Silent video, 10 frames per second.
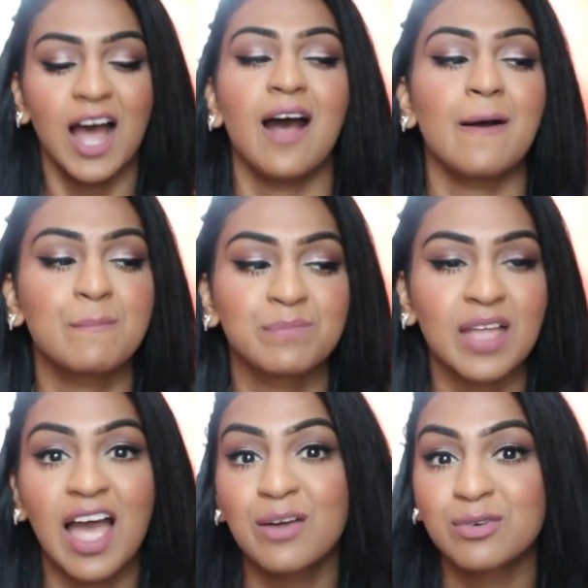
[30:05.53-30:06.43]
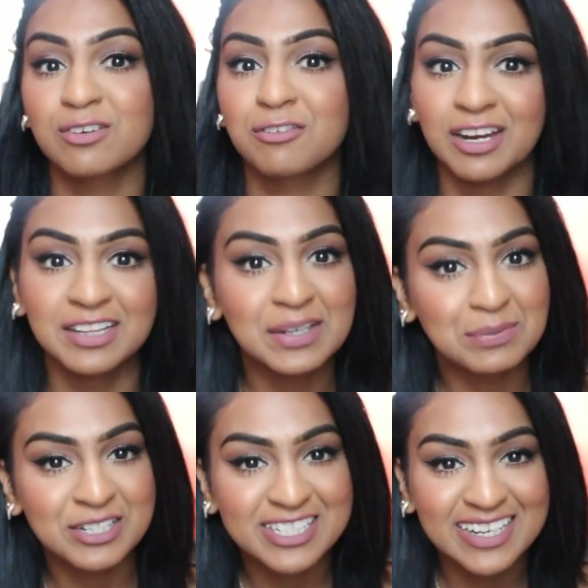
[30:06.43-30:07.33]
I would greatly
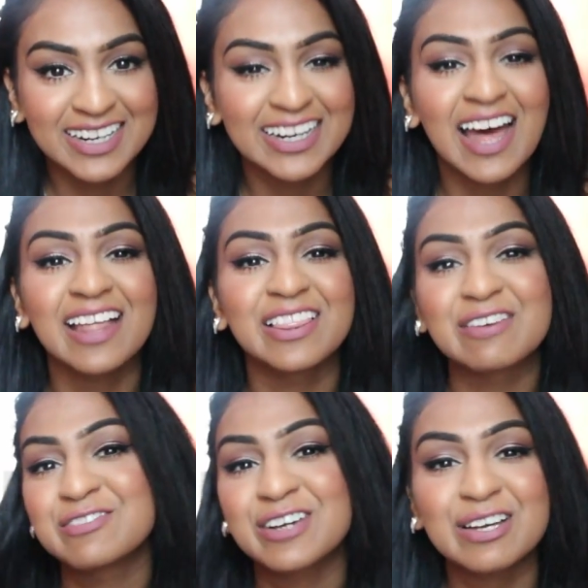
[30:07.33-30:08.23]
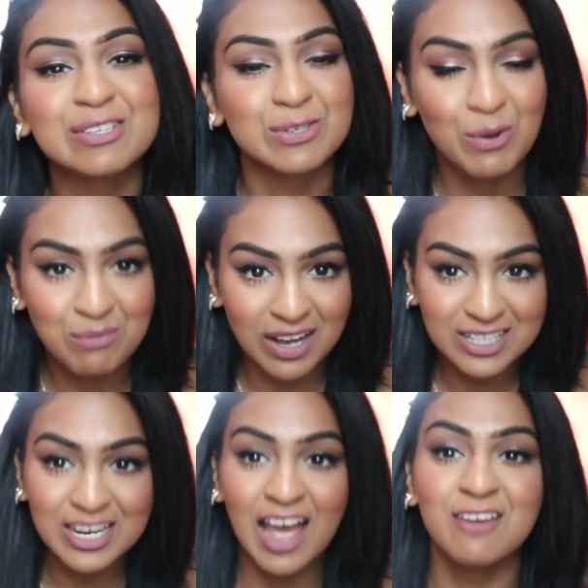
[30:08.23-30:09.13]
appreciate it. I love you guys so
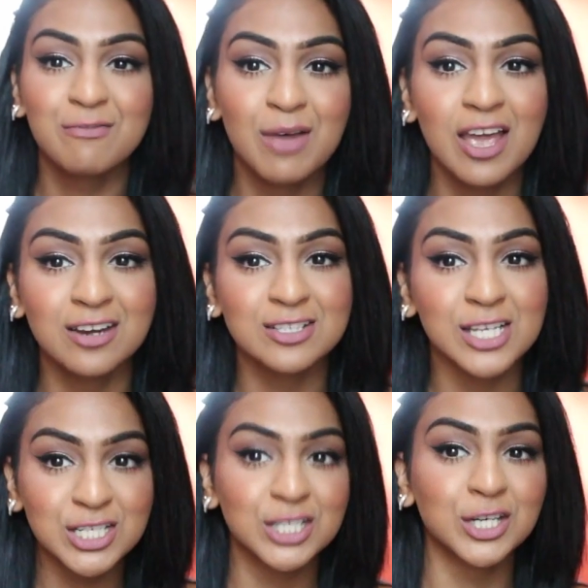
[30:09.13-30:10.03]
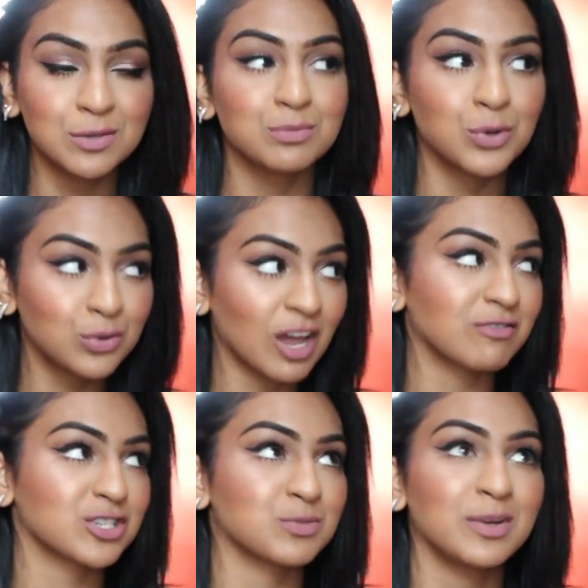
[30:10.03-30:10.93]
much. I'm in such a good mood.
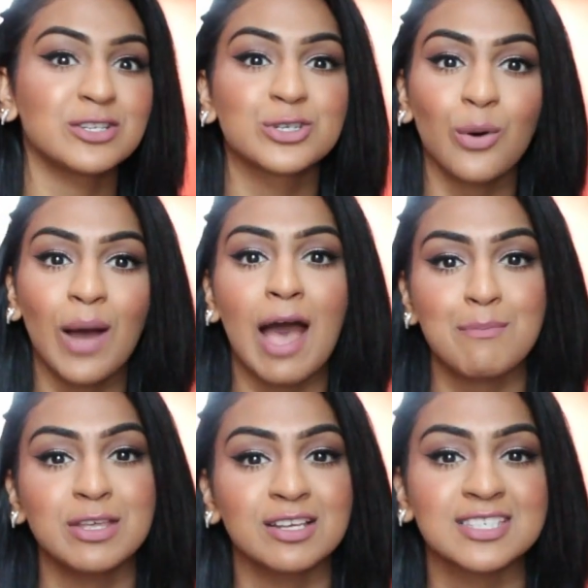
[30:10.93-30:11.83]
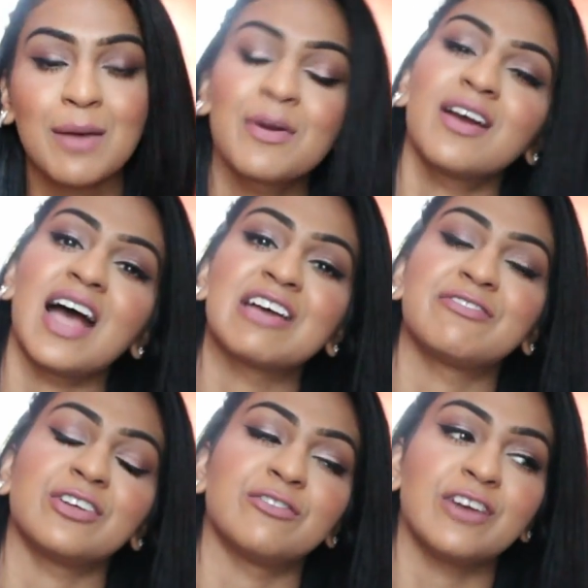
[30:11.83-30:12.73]
I've just been so happy this summer. I
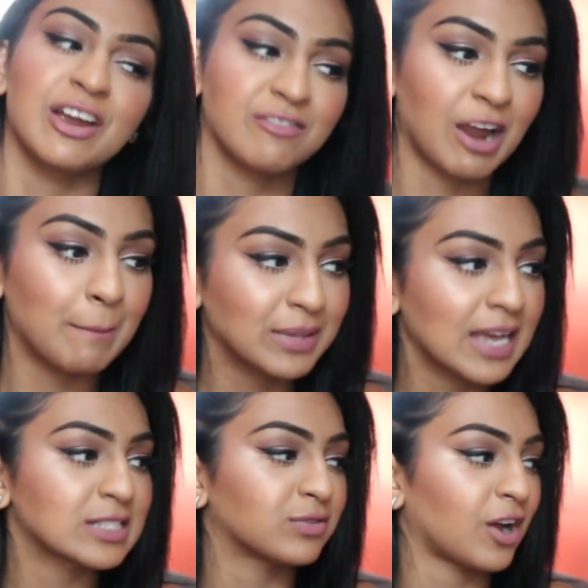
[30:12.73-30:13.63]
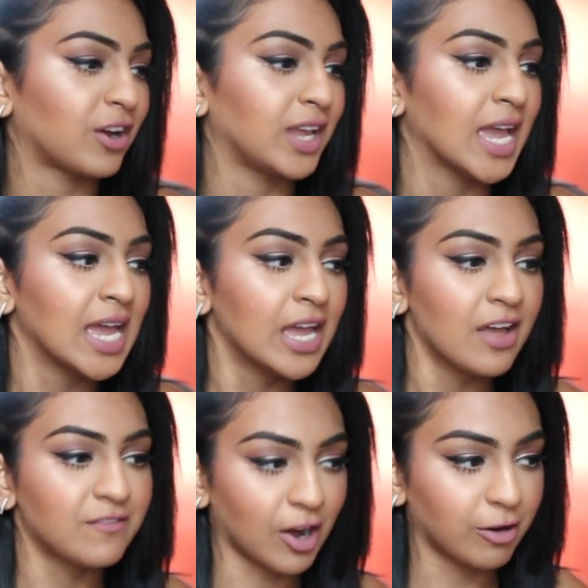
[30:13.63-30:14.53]
feel very, very blessed, very,
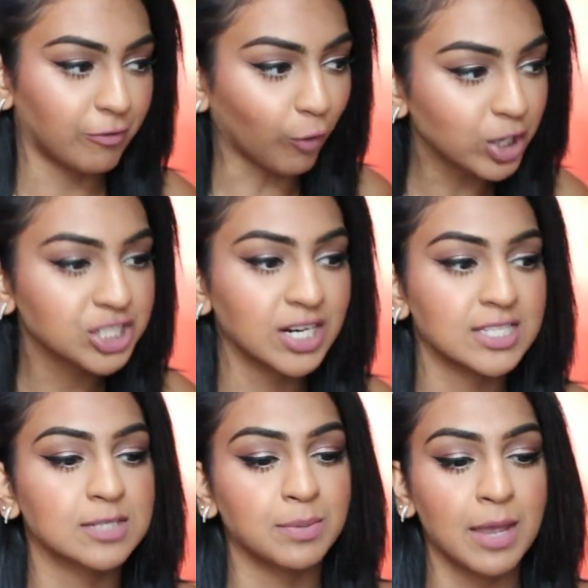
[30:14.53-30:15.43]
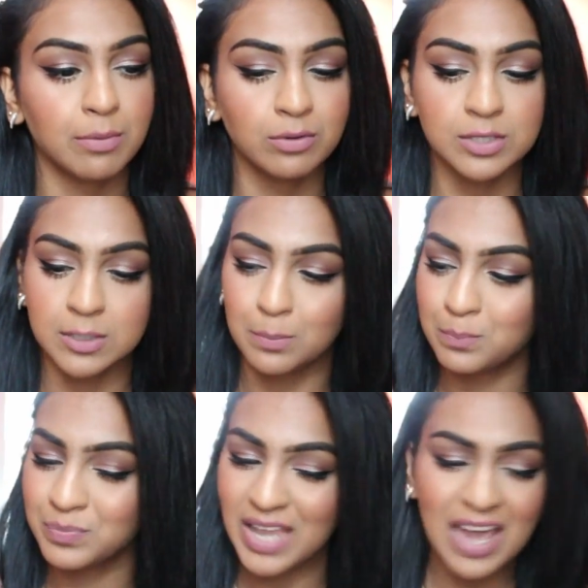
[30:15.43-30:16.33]
very fortunate to be able to,
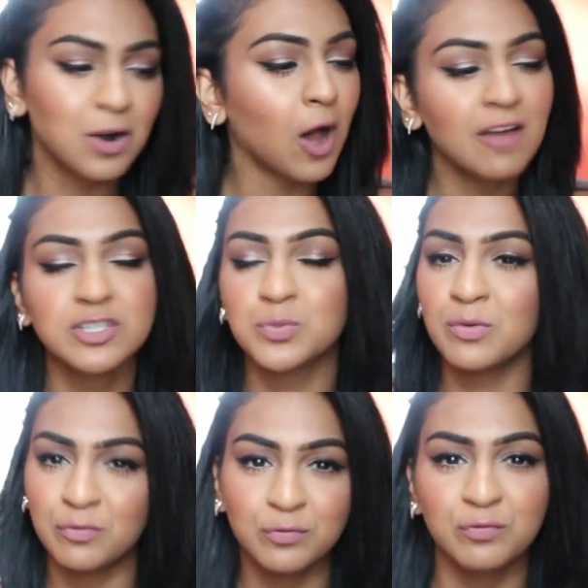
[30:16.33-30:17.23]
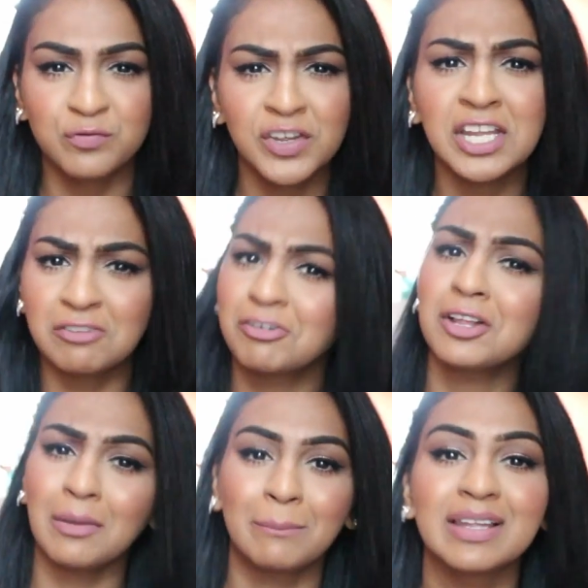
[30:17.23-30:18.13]
I don't know, I've just been feeling
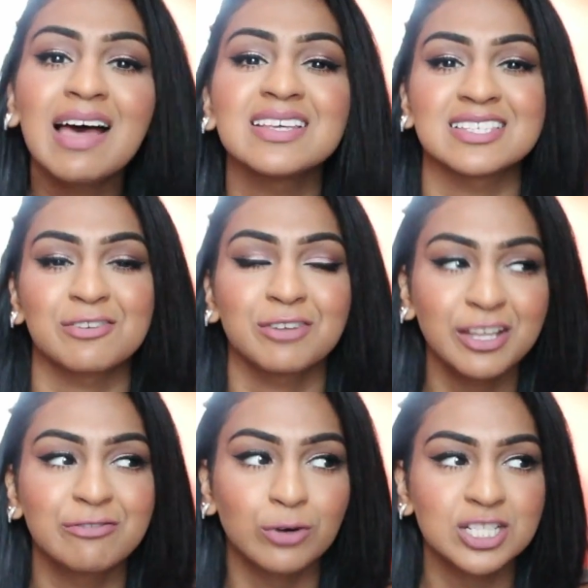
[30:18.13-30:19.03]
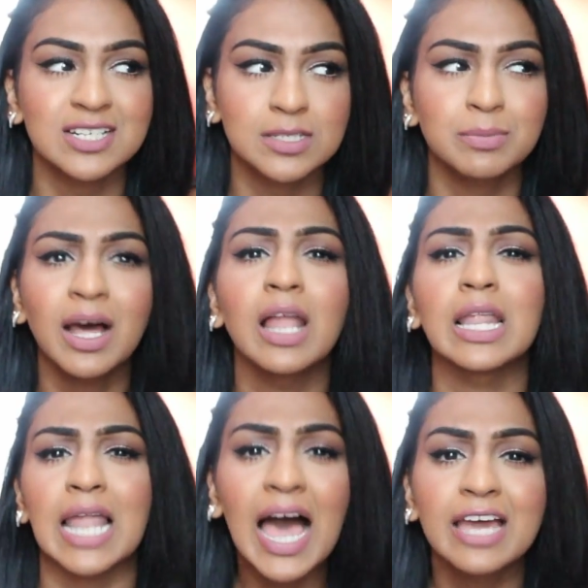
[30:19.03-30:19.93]
really blessed and really fortunate to be
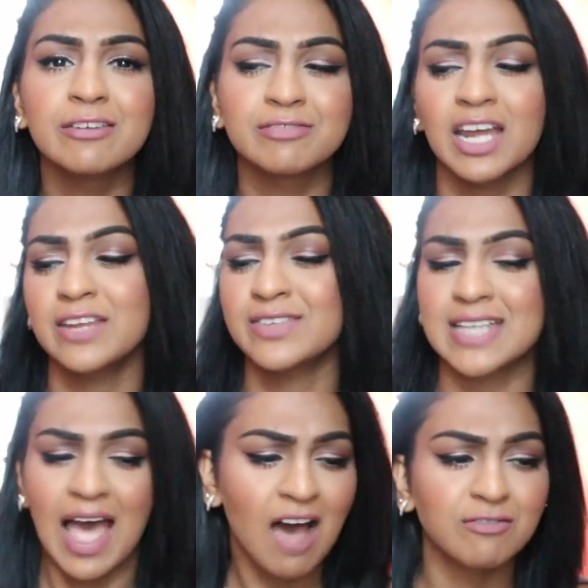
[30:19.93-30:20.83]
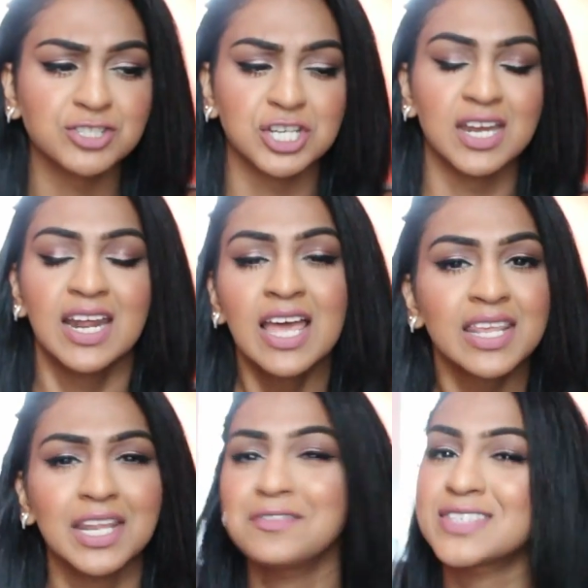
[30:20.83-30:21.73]
alive, not even to have shit,
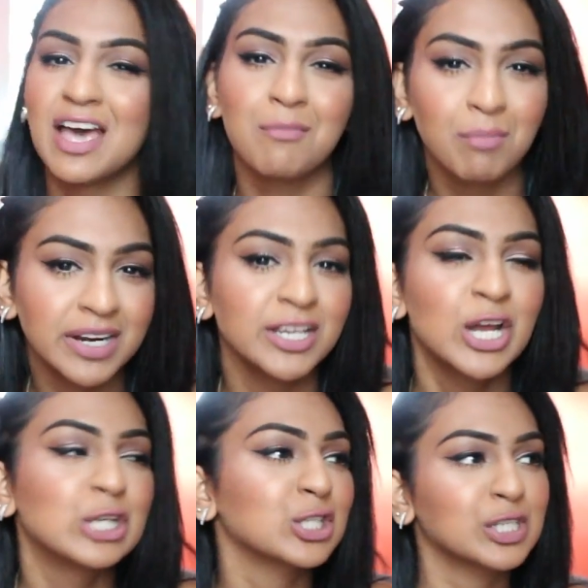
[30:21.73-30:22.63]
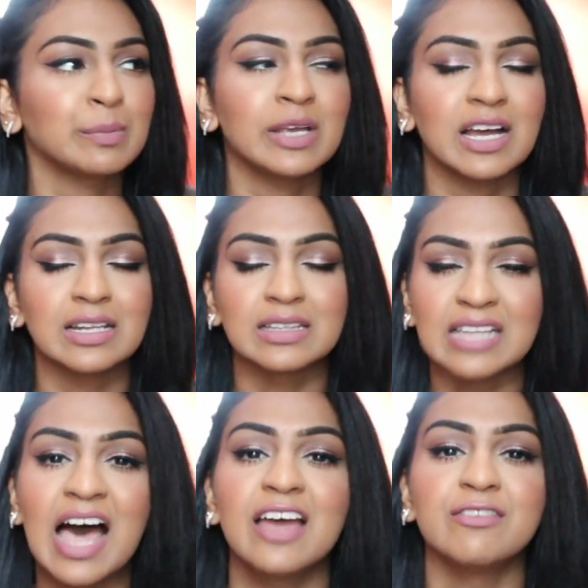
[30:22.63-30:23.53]
not even to have money, just to be
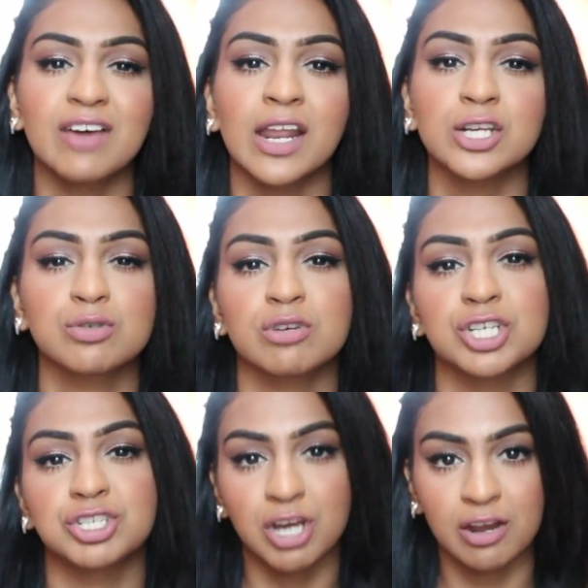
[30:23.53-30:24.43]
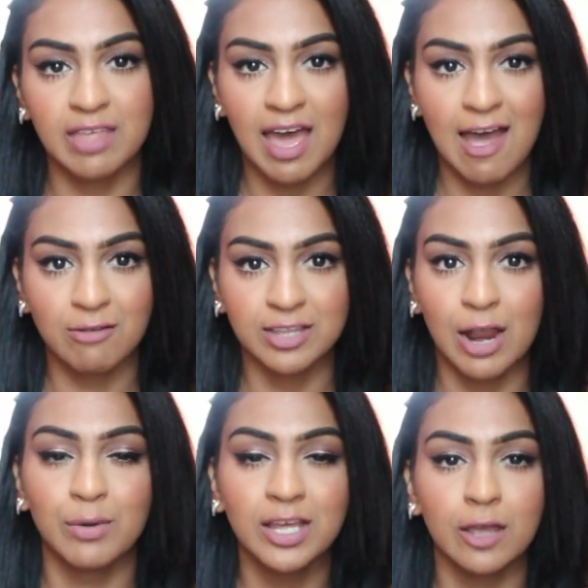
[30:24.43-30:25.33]
alive. And I just want to share that out there.
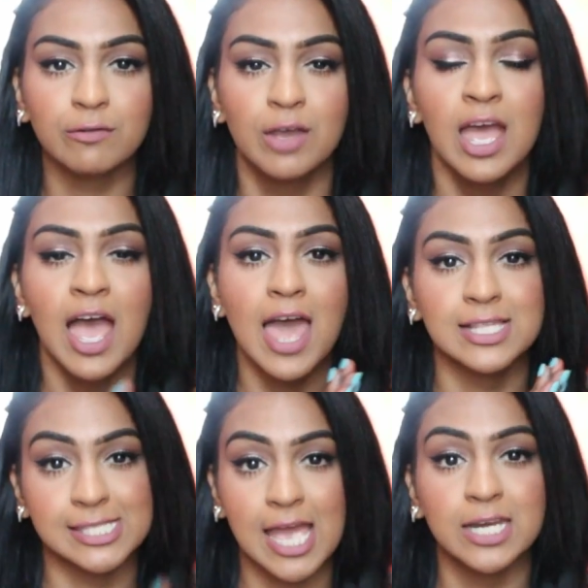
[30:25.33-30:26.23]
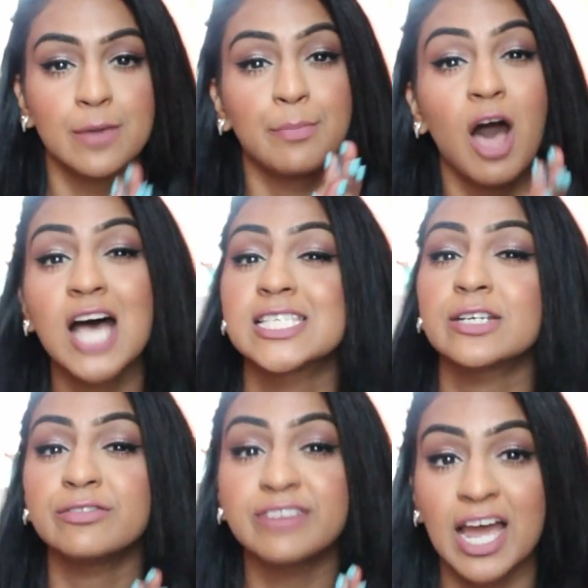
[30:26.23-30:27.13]
I want to give and send
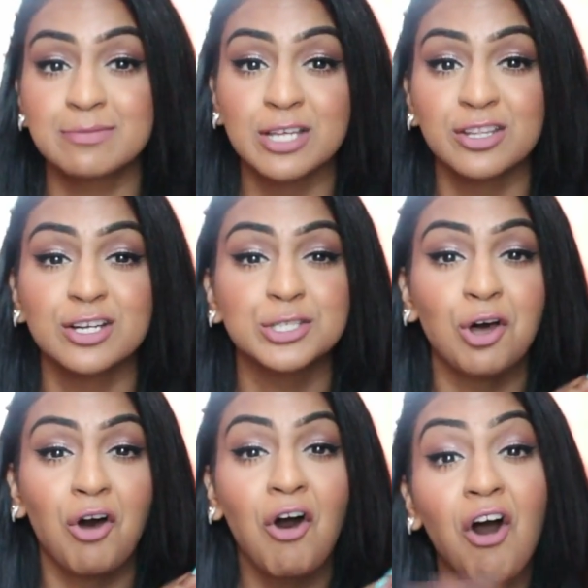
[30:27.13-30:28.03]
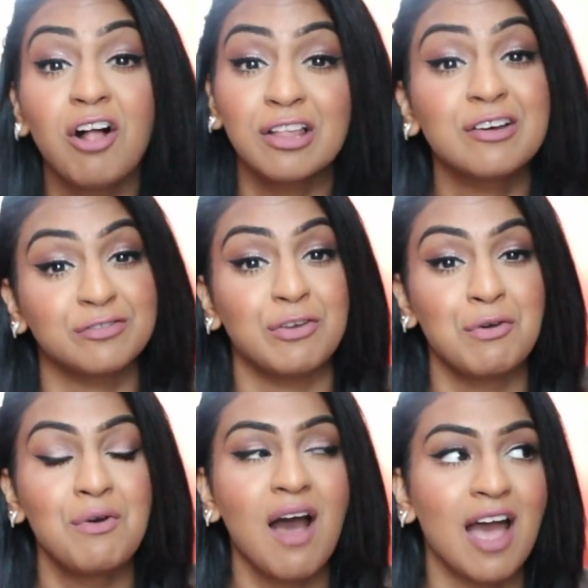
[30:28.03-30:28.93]
positive vibes out there to all of
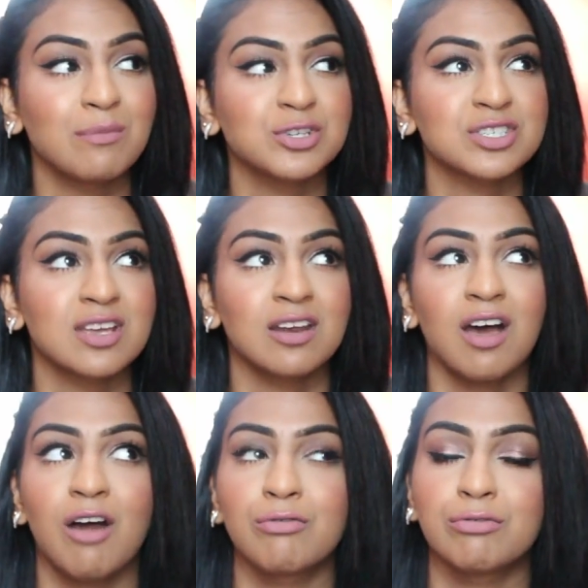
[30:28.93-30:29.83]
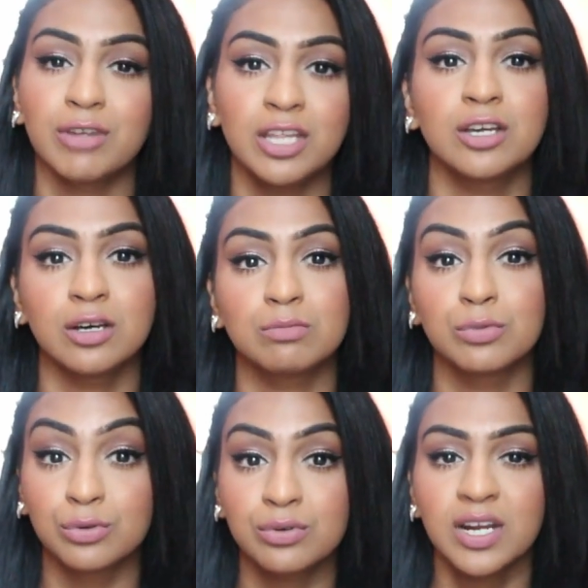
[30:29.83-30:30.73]
you. I'm just in a really good
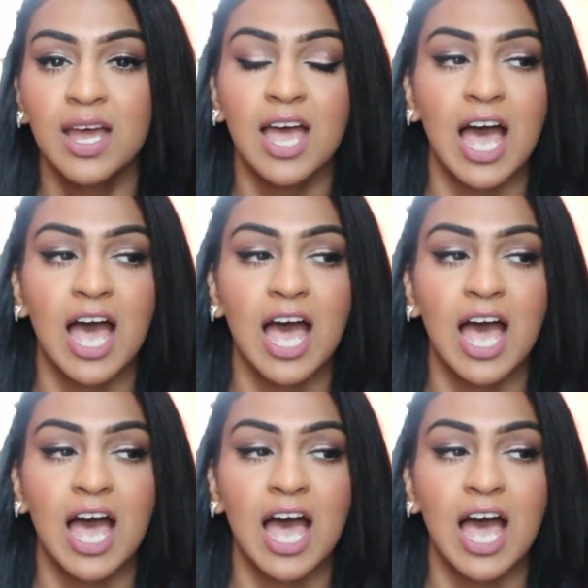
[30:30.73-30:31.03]
mood.